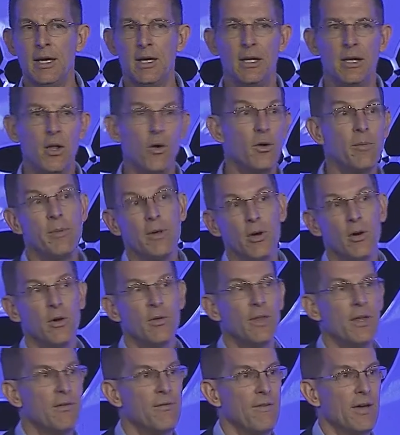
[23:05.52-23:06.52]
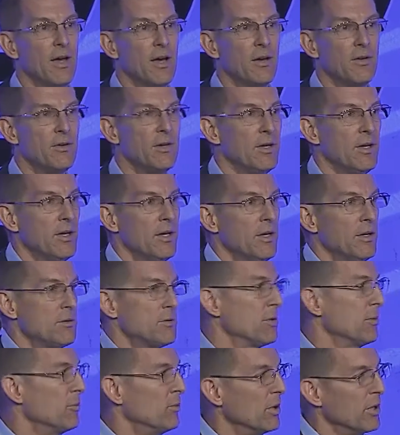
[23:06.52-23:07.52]
And lo and behold, they found
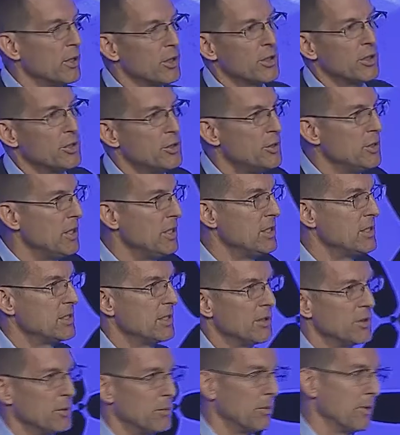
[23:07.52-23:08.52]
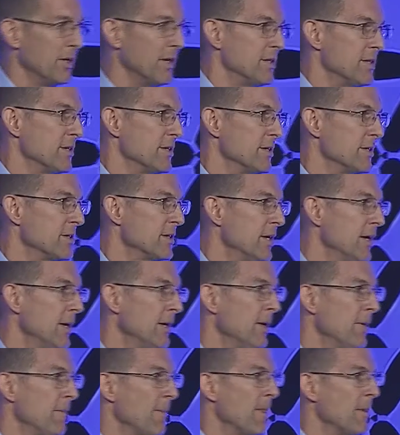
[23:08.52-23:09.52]
some really good cheese in other places.
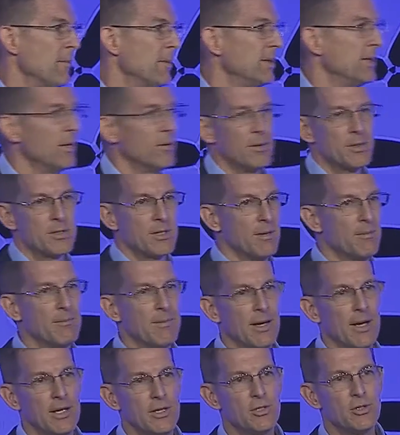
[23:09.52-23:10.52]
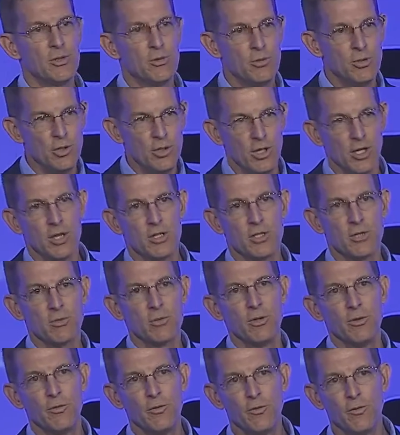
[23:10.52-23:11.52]
But there were some mice who just
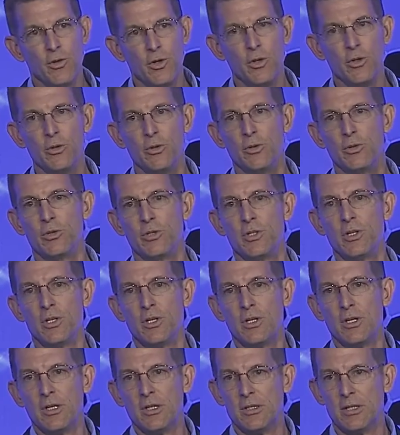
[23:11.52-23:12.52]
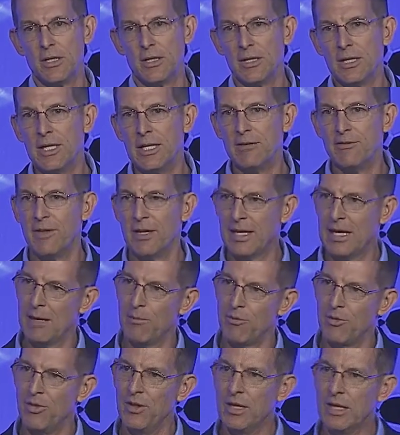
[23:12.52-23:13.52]
refused to leave. They
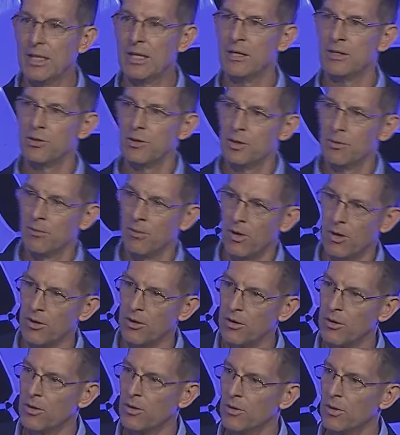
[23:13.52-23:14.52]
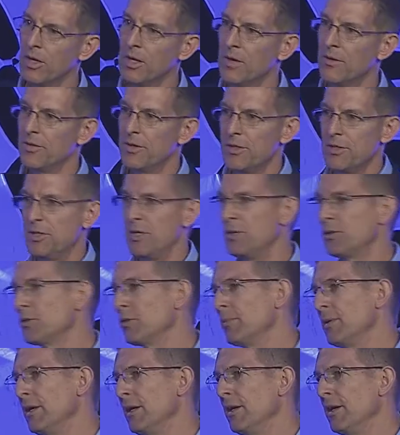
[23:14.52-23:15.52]
kept thinking, tomorrow the cheese
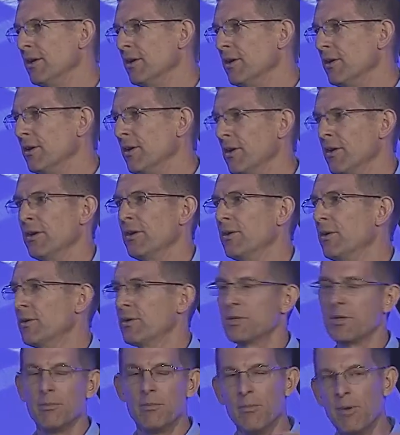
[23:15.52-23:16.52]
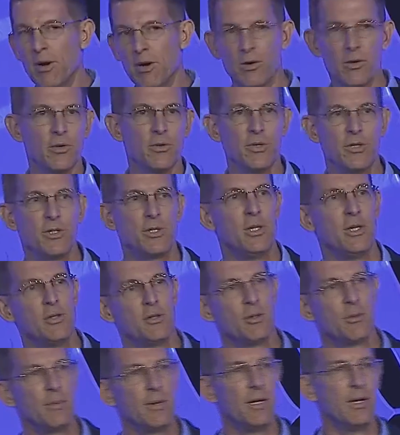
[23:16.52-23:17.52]
will be here. No, tomorrow the cheese
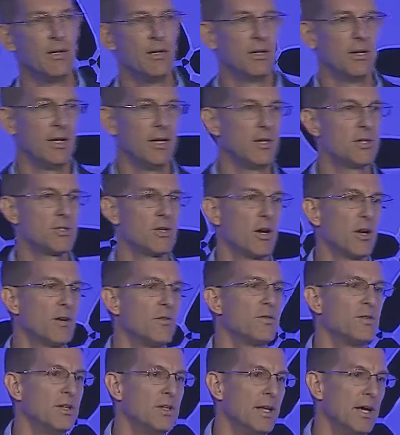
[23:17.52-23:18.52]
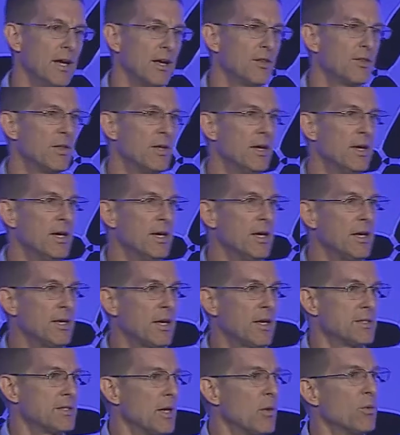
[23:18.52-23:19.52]
will be here. And they starved to death
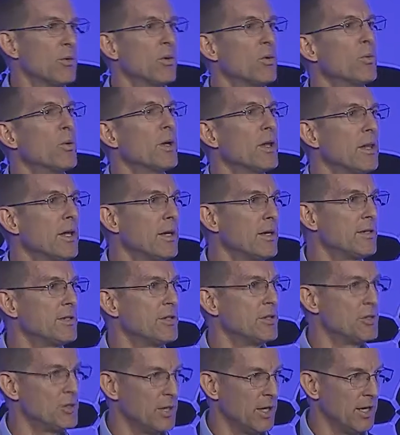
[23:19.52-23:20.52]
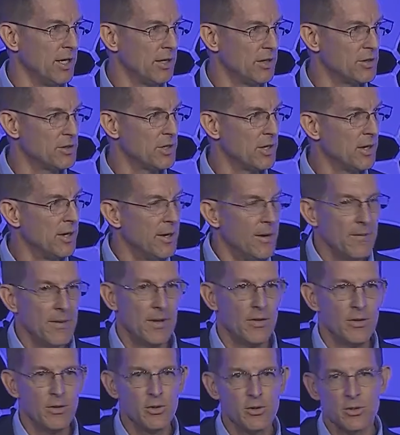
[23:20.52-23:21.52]
because they weren't willing to change.
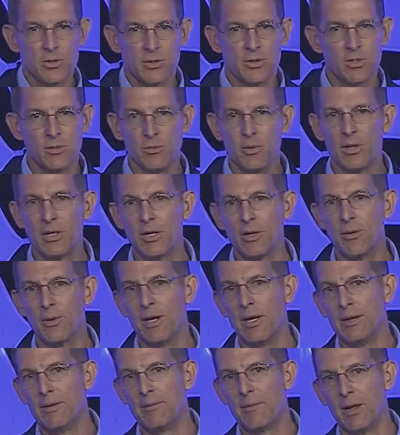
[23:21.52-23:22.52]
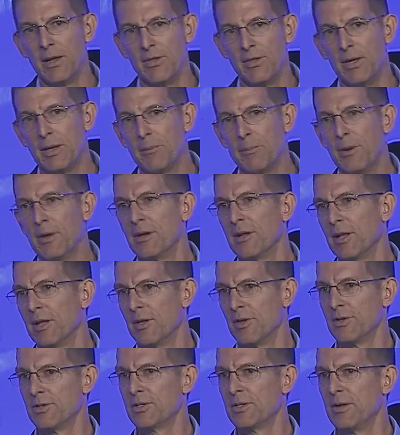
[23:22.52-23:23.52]
And there's some really great, I think,
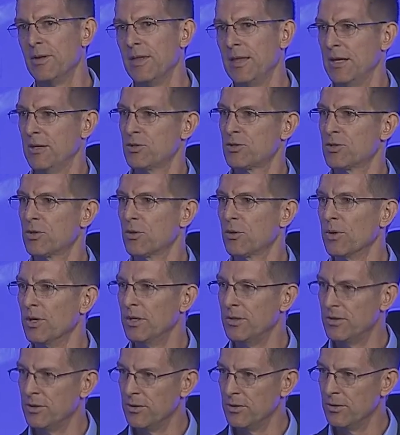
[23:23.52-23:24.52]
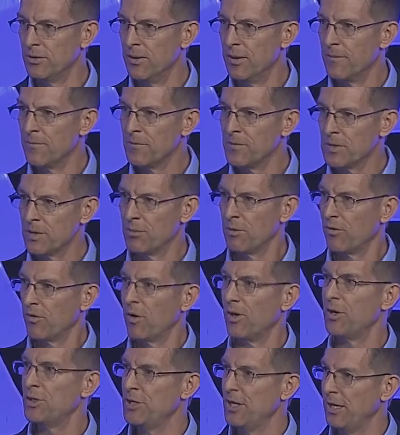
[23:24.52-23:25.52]
parallels in that story to some of
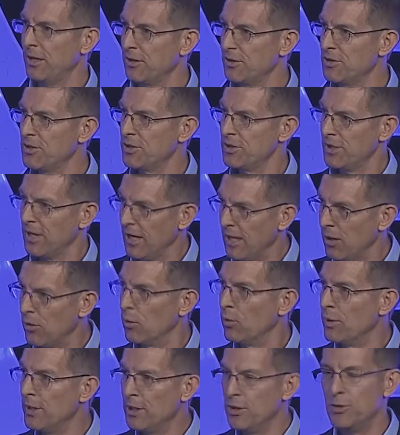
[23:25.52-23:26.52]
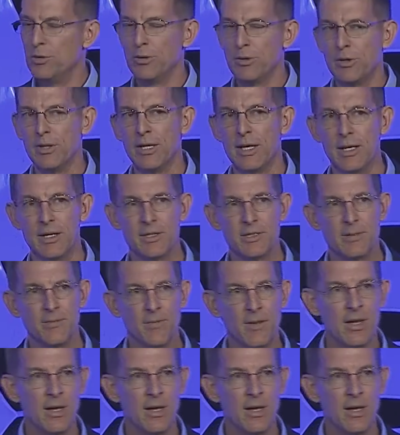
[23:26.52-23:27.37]
our challenges and how we do things.